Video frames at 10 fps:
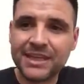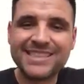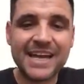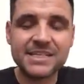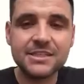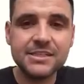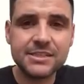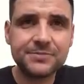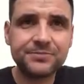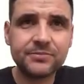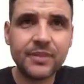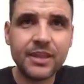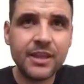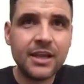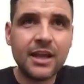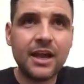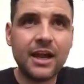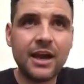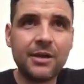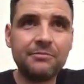tasteless.
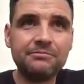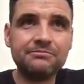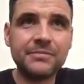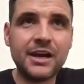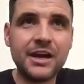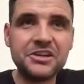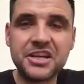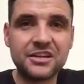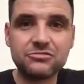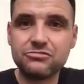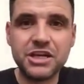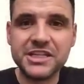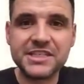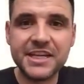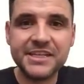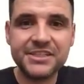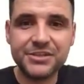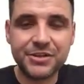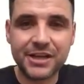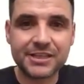You can't really see
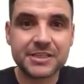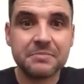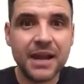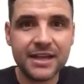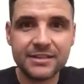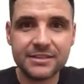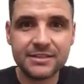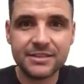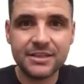it, you can't smell it.